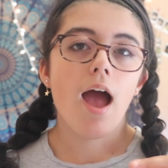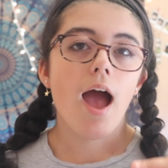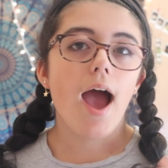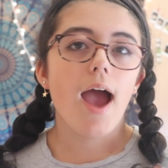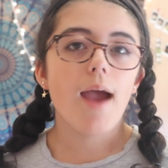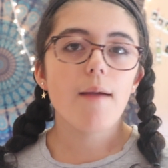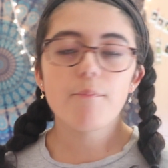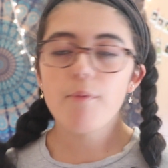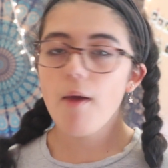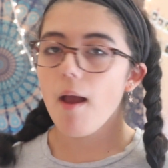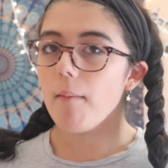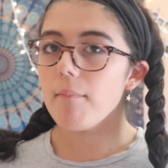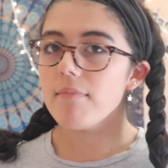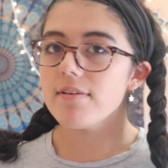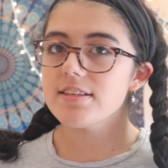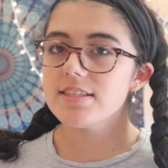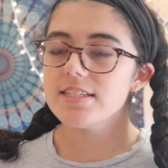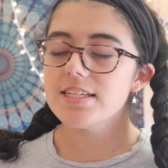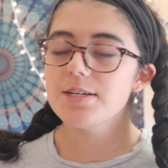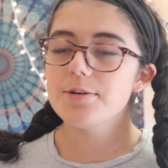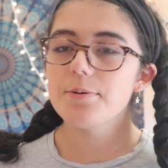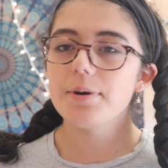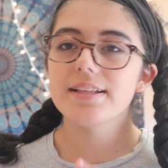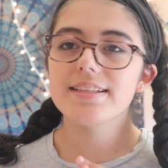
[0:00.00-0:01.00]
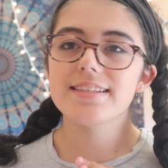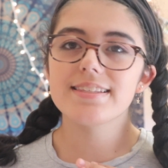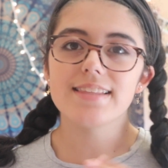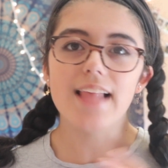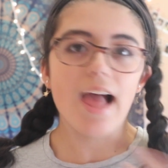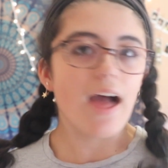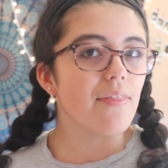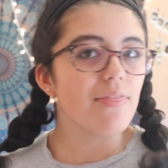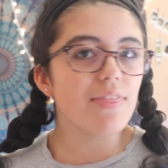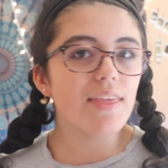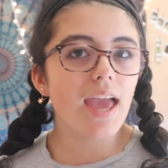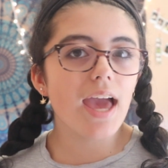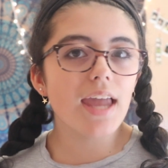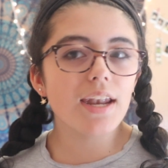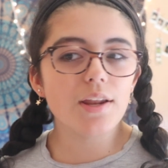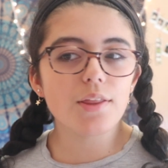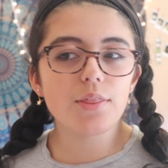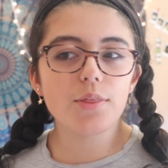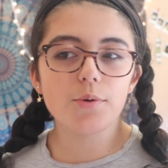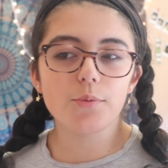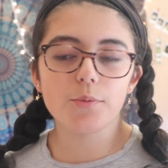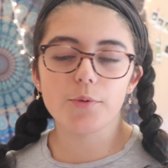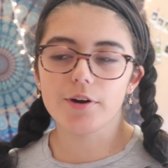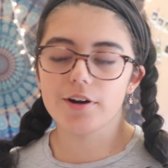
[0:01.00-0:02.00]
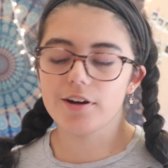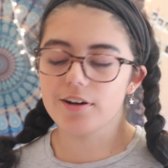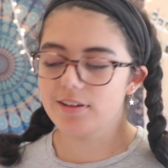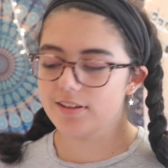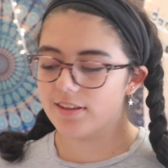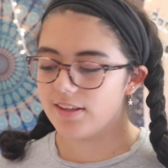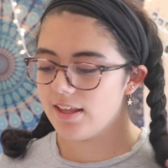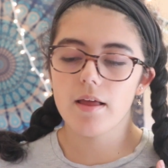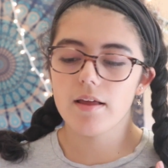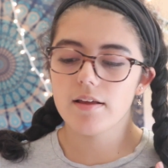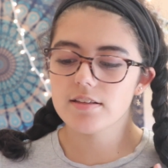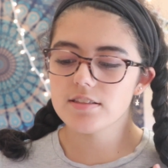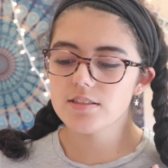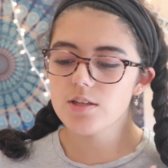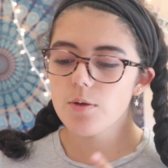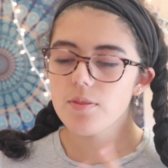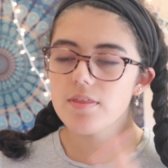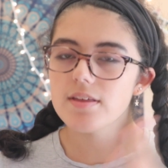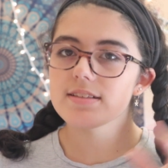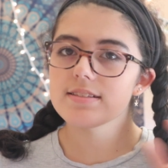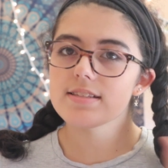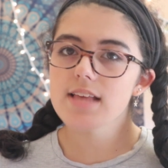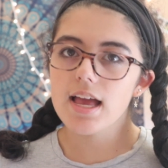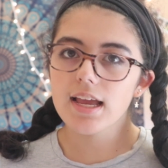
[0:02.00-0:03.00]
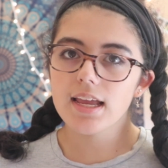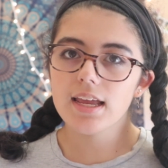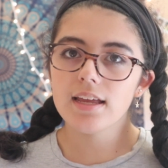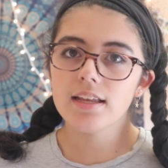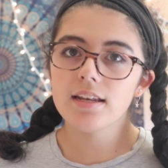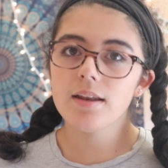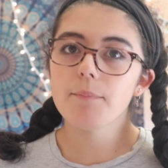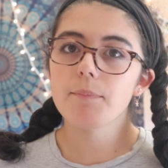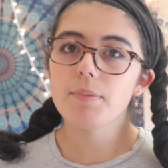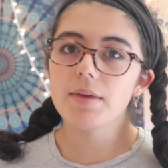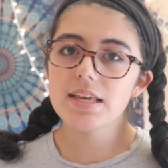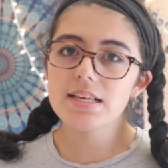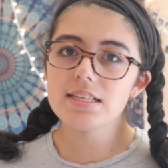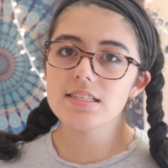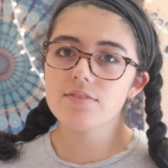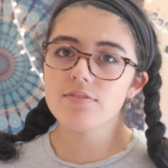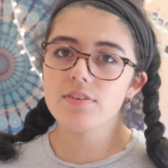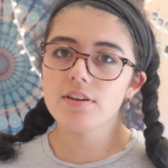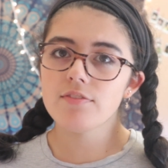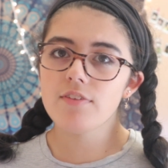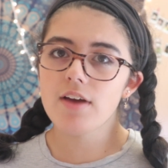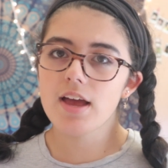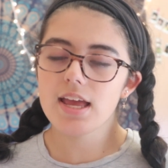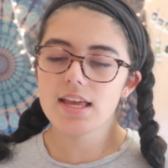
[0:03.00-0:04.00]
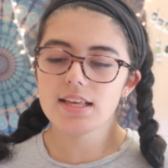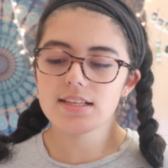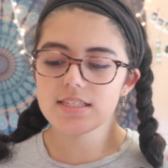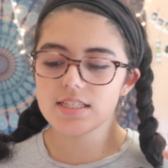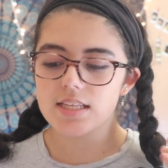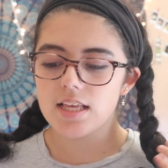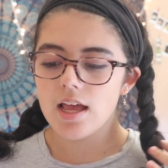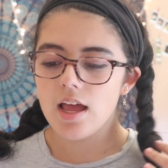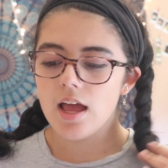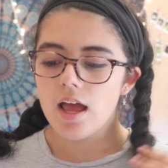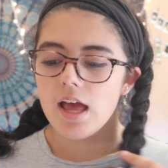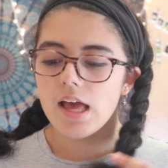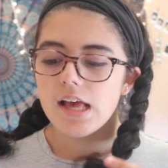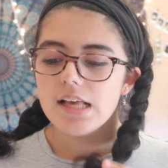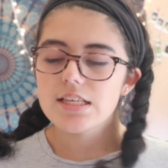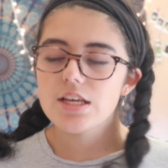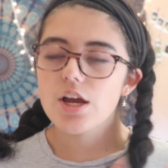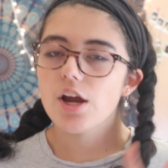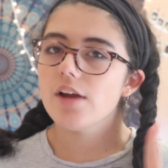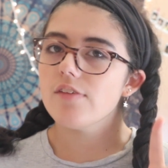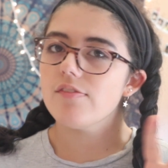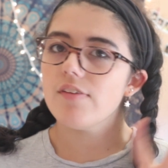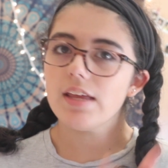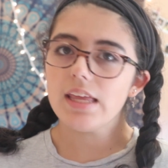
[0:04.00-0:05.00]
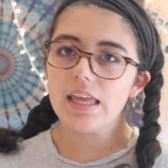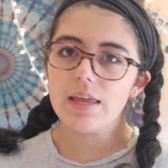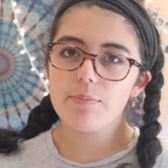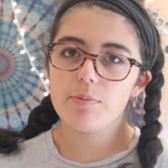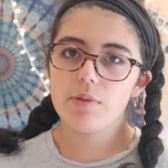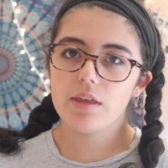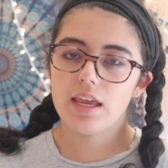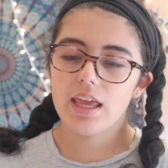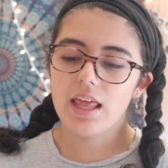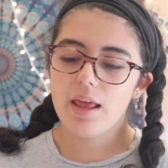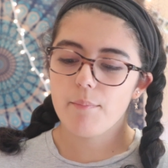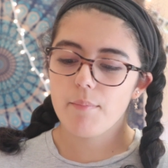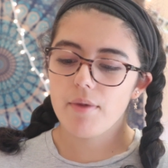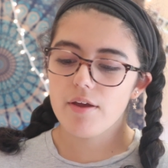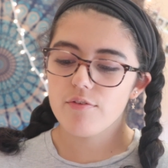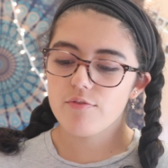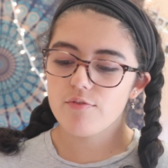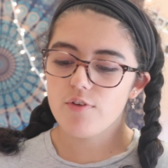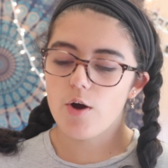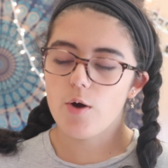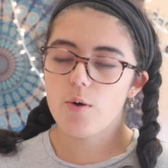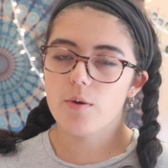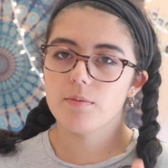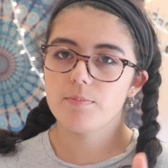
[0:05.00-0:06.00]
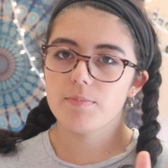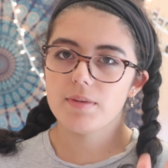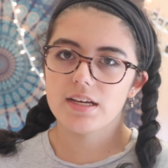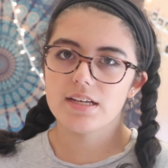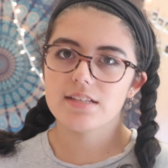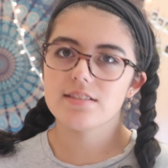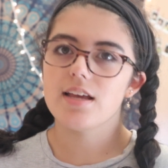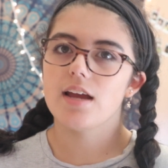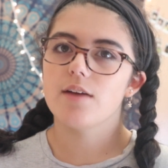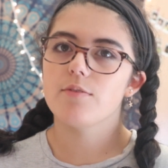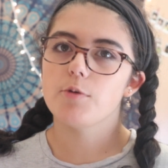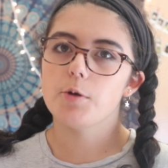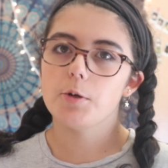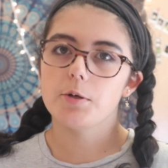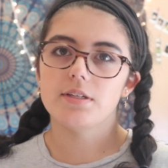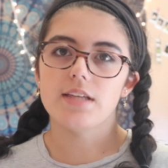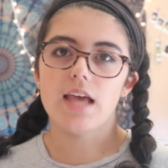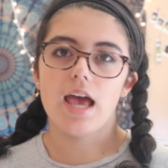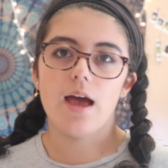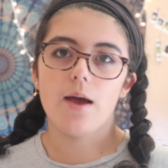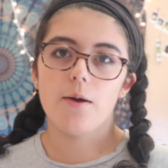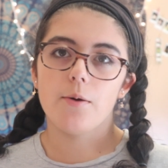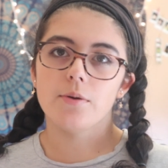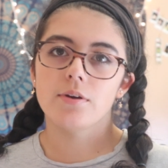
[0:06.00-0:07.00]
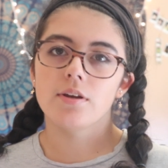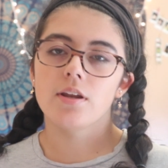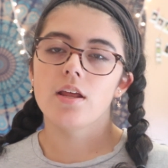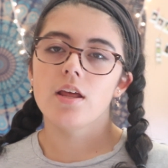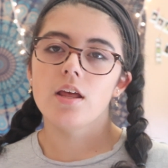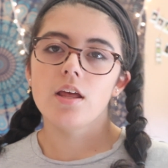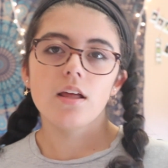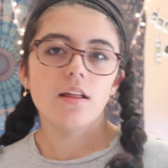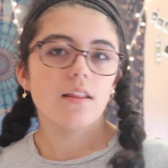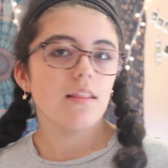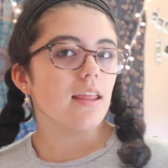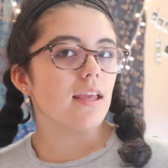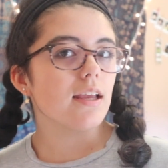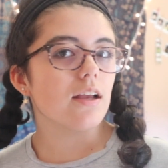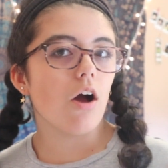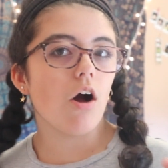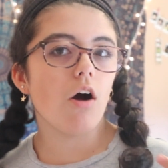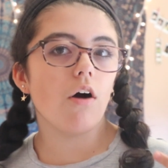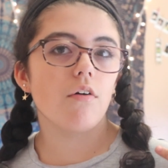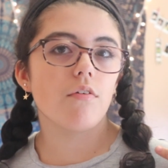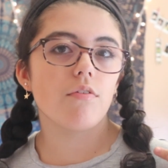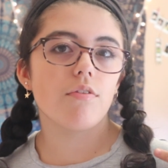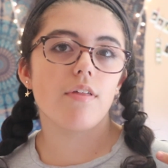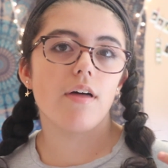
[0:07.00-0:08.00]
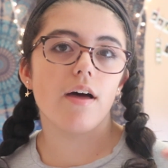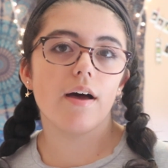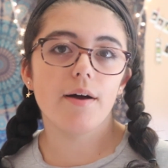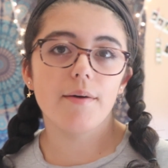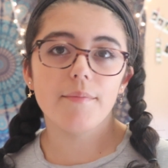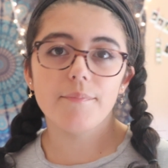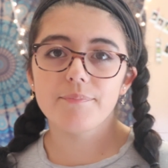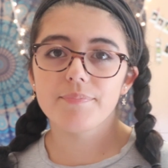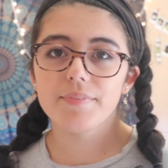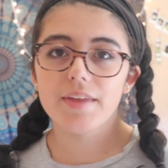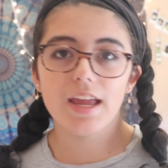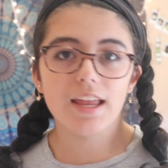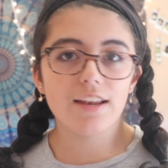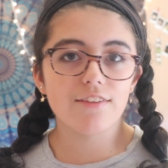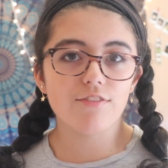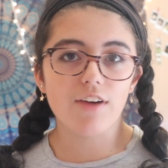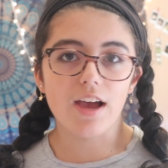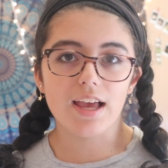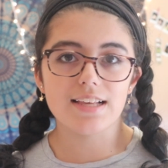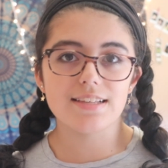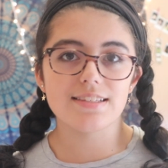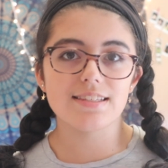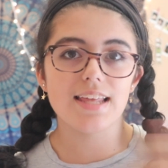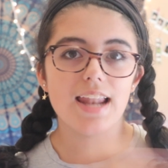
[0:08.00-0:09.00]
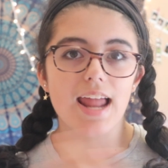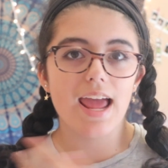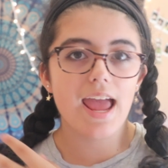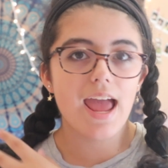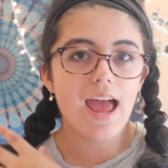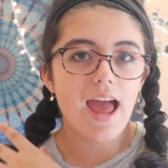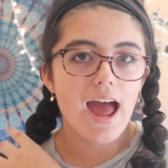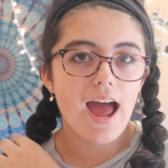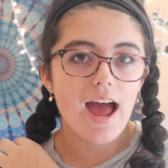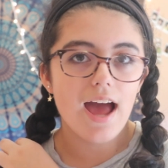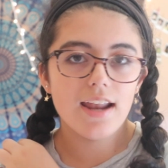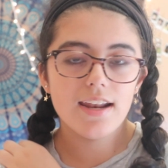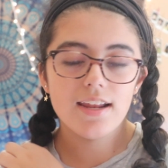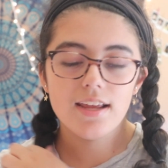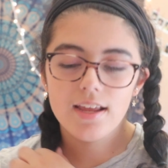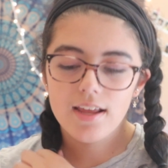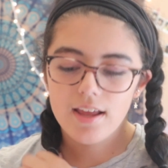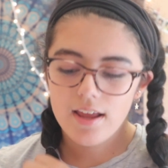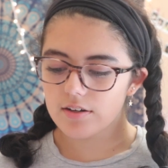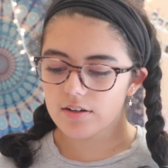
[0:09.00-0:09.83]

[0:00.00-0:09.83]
I promise you it's not the end of the world so the second piece of advice sorry if I keep looking at my phone because I wrote down like all the advice that I had